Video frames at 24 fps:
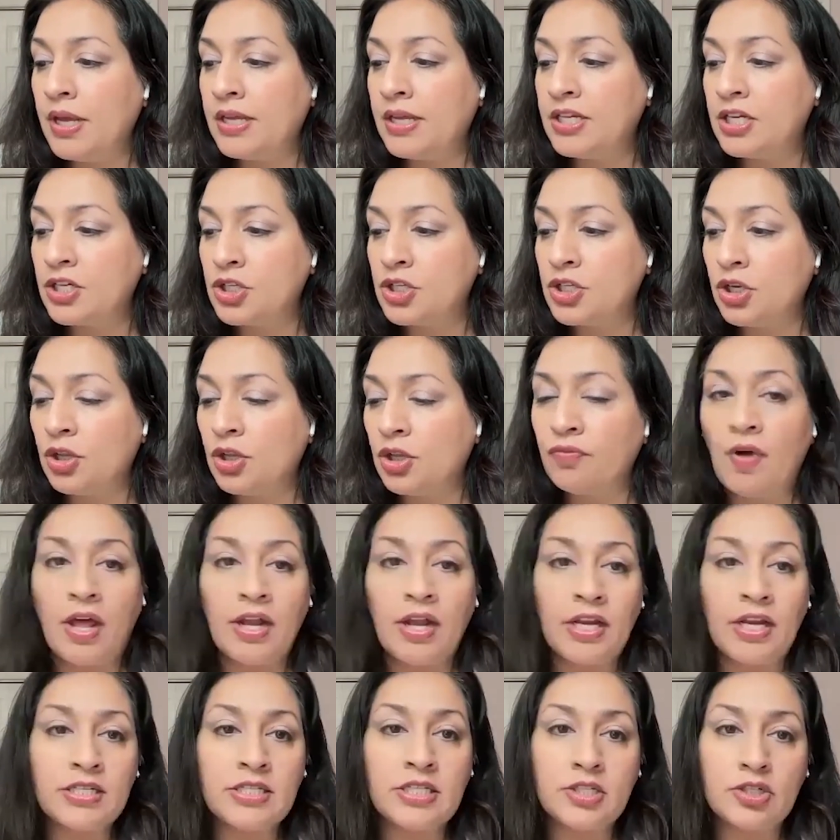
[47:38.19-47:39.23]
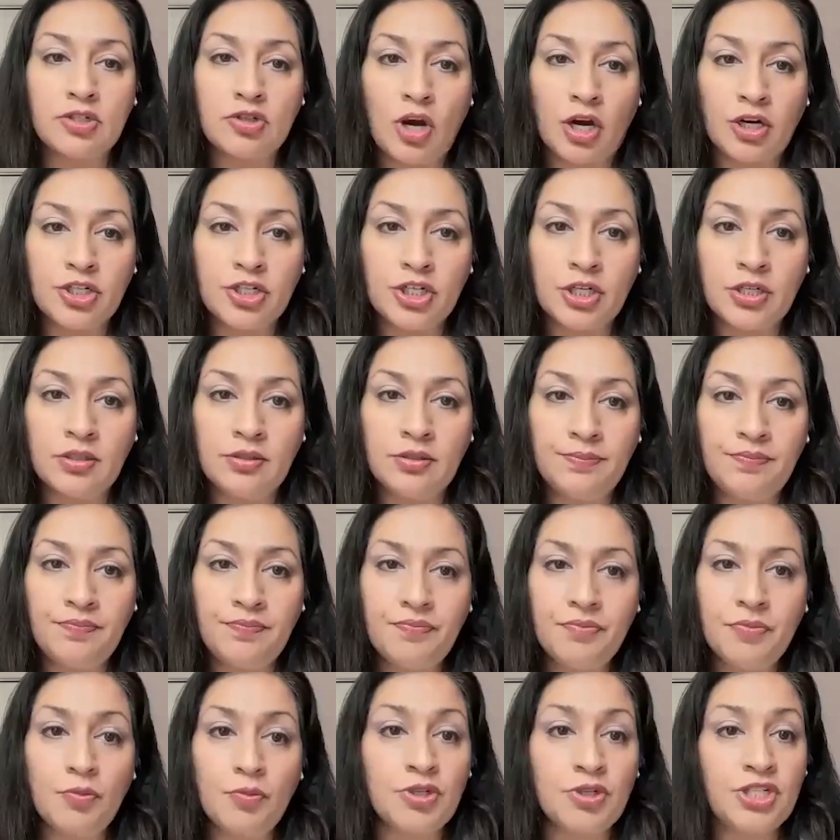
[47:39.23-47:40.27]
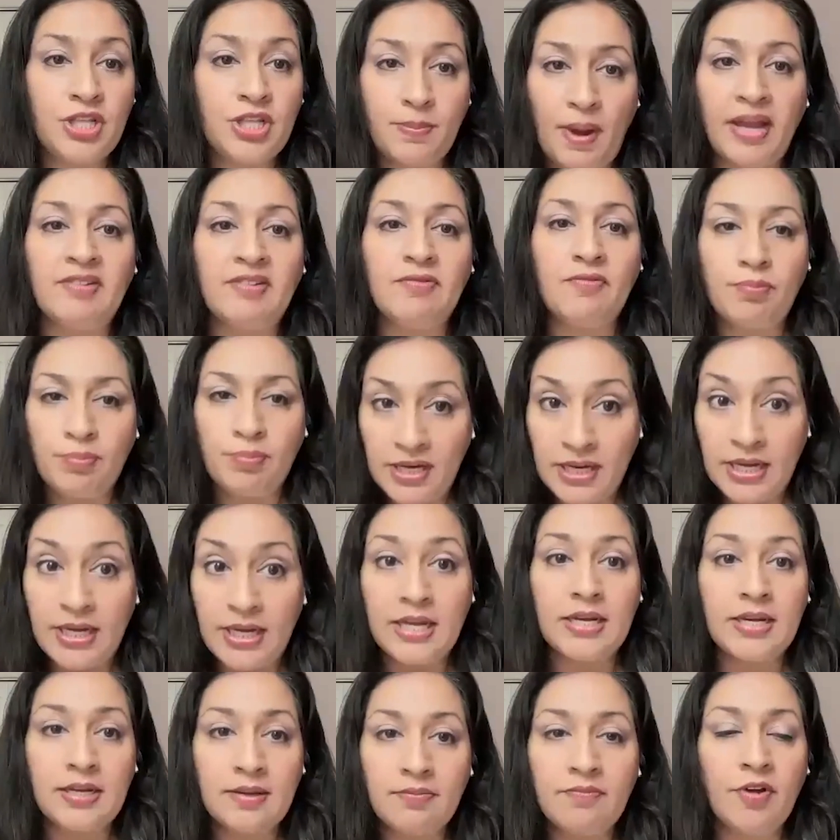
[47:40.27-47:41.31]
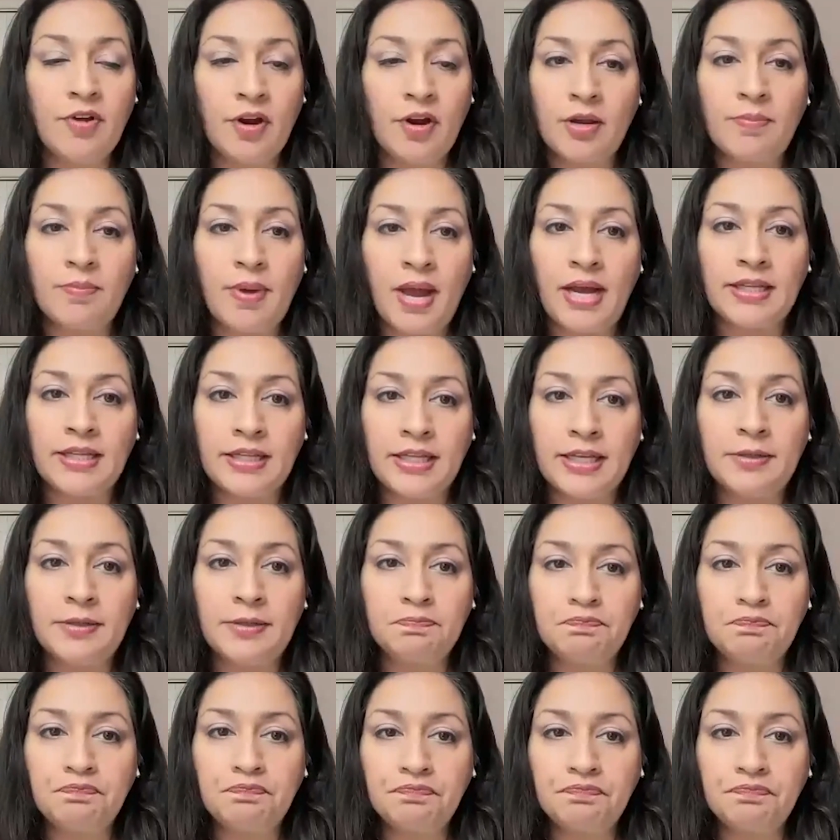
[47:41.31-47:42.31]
additional phonics instruction, which they might need very badly.